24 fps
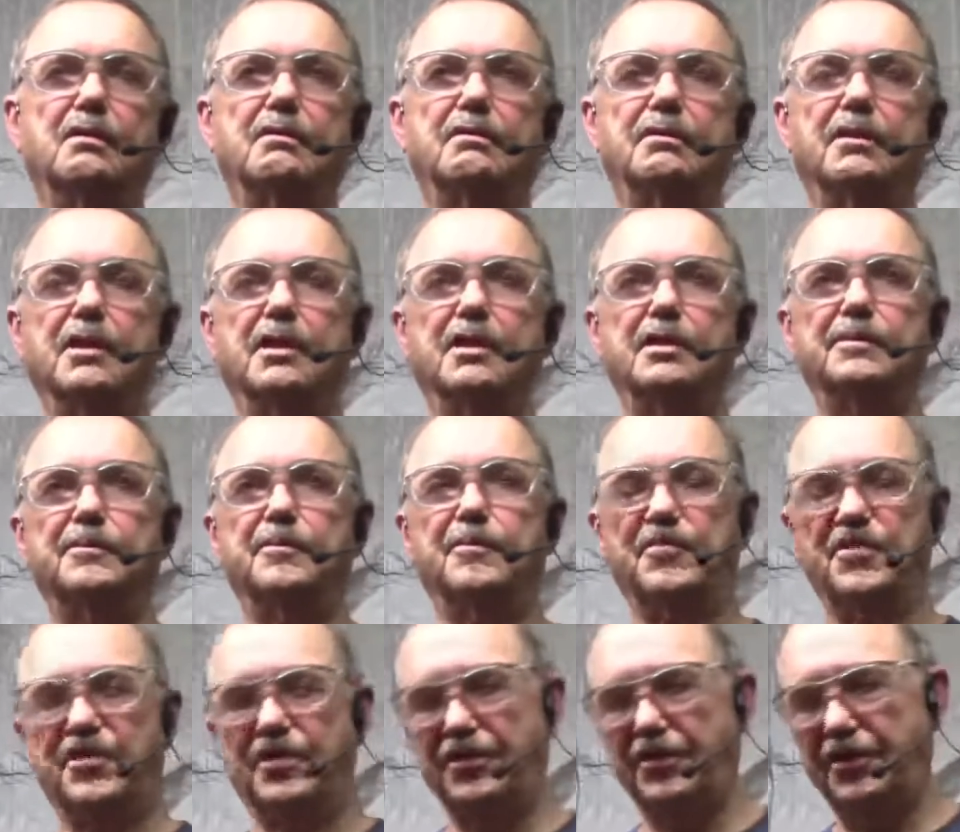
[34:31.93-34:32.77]
Well,
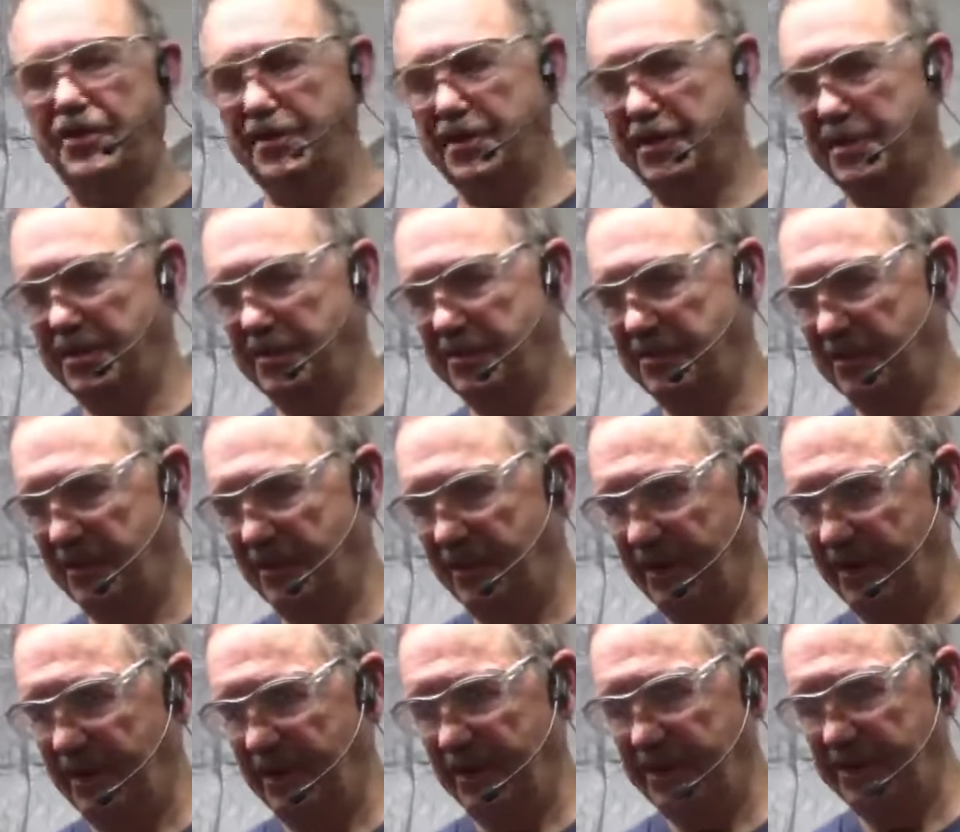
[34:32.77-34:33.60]

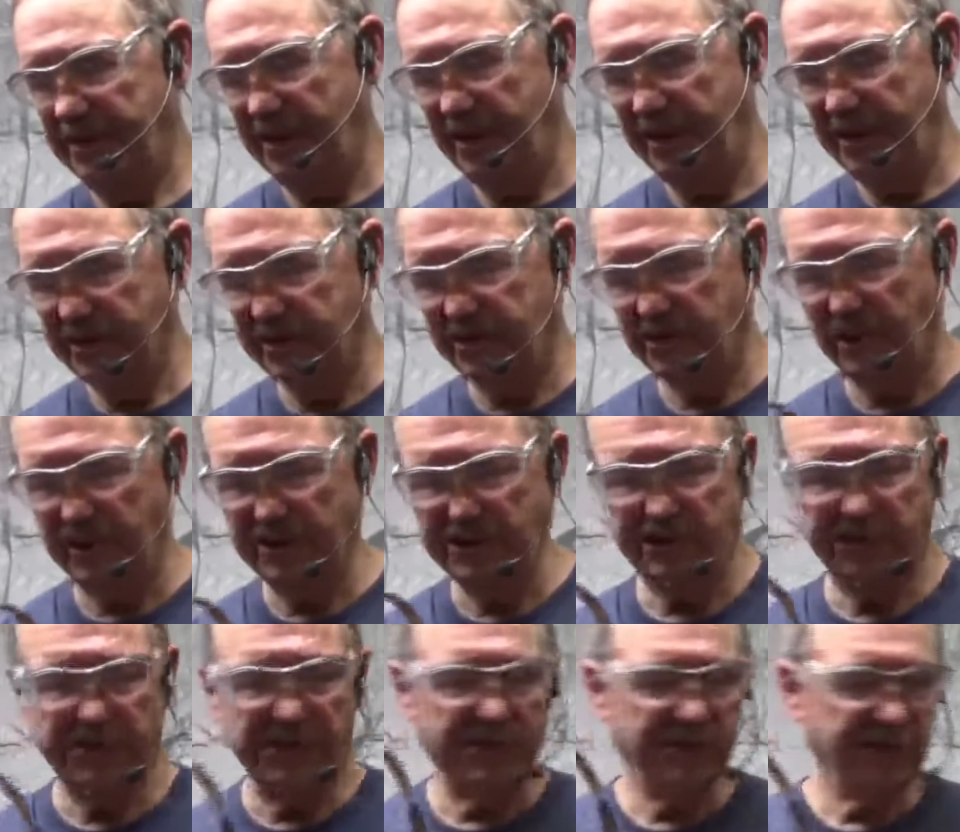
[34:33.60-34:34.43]
his
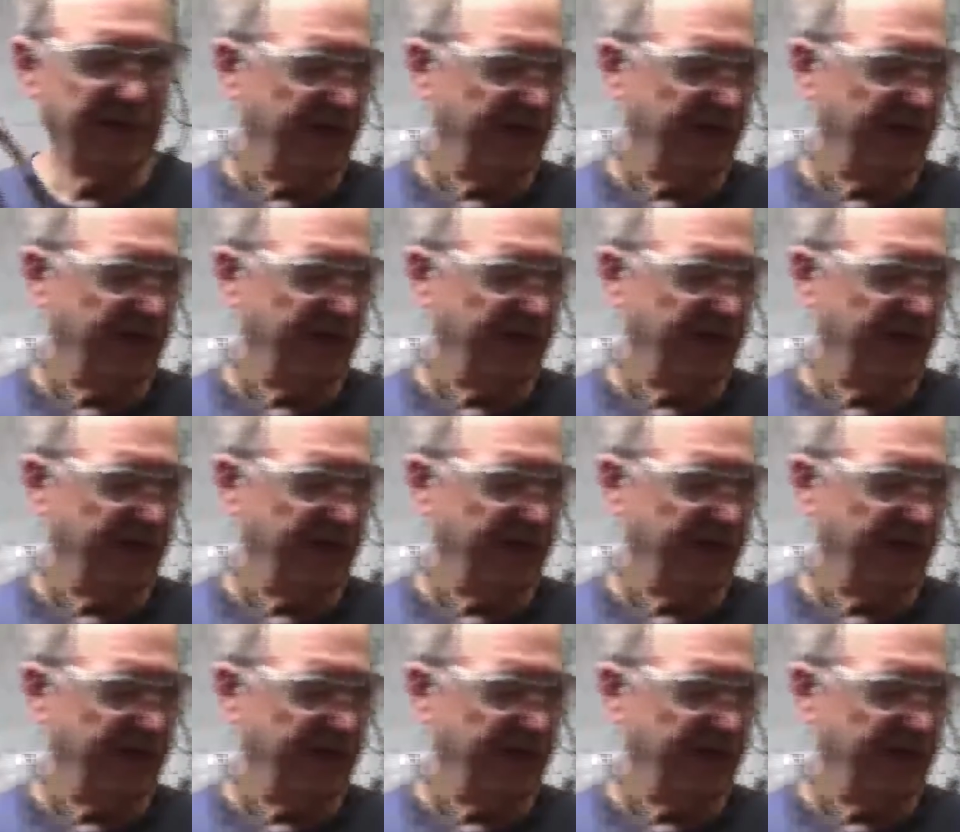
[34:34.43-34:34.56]
question is,